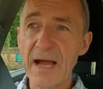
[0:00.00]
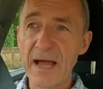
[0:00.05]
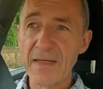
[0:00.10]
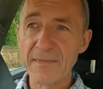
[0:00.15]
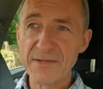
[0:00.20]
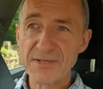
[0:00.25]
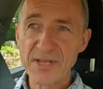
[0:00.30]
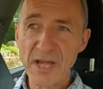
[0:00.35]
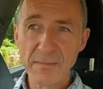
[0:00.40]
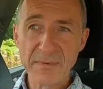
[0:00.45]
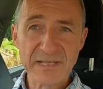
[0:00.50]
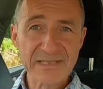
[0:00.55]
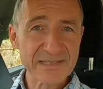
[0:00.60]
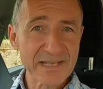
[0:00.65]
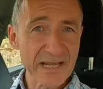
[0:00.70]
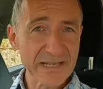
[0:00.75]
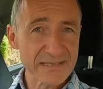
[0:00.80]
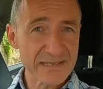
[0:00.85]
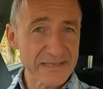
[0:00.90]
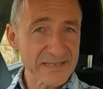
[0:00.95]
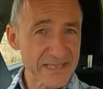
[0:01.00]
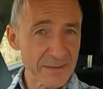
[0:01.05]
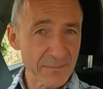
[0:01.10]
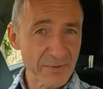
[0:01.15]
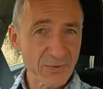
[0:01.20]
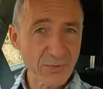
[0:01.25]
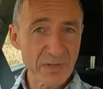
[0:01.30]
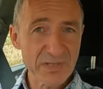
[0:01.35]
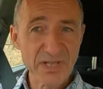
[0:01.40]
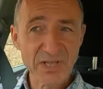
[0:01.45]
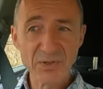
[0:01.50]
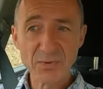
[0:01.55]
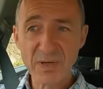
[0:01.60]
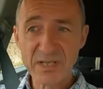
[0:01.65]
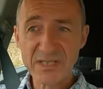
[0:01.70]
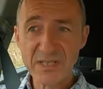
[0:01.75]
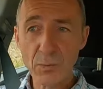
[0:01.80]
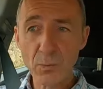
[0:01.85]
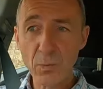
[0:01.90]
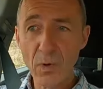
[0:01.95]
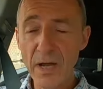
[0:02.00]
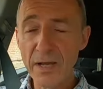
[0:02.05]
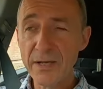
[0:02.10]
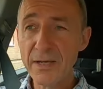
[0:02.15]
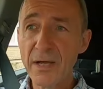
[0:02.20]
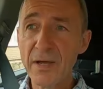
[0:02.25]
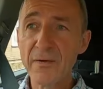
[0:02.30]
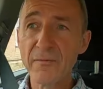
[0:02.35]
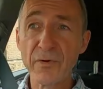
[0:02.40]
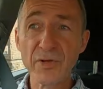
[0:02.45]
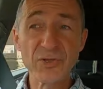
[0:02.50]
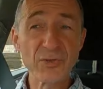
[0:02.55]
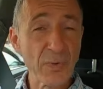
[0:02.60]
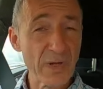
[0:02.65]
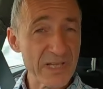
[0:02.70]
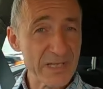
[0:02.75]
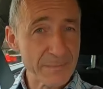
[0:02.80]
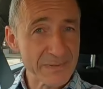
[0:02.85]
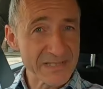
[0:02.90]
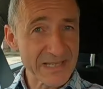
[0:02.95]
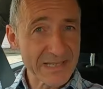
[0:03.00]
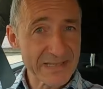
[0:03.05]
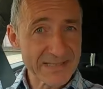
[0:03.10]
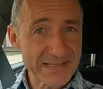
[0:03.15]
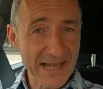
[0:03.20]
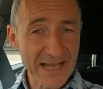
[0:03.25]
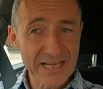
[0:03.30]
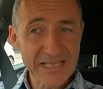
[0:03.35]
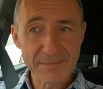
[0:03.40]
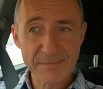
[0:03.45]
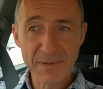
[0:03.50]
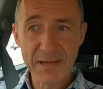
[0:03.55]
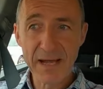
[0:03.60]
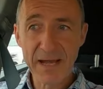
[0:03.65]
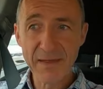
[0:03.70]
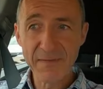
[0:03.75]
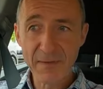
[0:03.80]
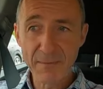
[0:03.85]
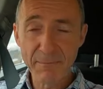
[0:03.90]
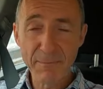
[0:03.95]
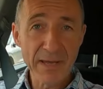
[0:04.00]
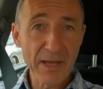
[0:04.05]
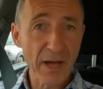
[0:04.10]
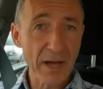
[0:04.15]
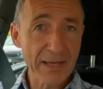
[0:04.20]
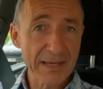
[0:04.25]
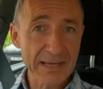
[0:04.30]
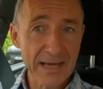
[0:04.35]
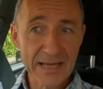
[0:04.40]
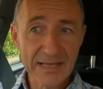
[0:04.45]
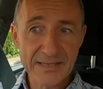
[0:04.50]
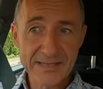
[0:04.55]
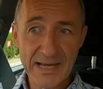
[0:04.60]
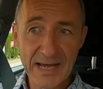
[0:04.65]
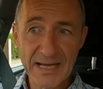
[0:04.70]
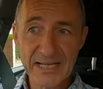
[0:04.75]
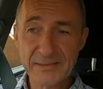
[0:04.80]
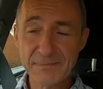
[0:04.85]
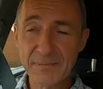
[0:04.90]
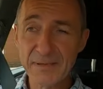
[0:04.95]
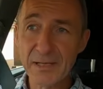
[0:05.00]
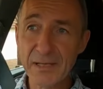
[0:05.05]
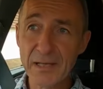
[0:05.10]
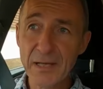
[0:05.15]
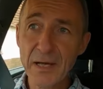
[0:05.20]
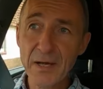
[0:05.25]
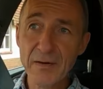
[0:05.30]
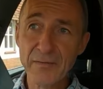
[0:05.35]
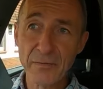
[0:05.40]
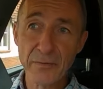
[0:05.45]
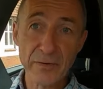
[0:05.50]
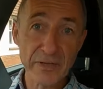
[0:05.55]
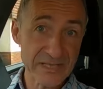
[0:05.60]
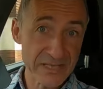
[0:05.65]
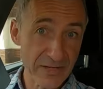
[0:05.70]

At the time of this test in summer 2021, for a 20% taxpayer, the BIK tax bill for a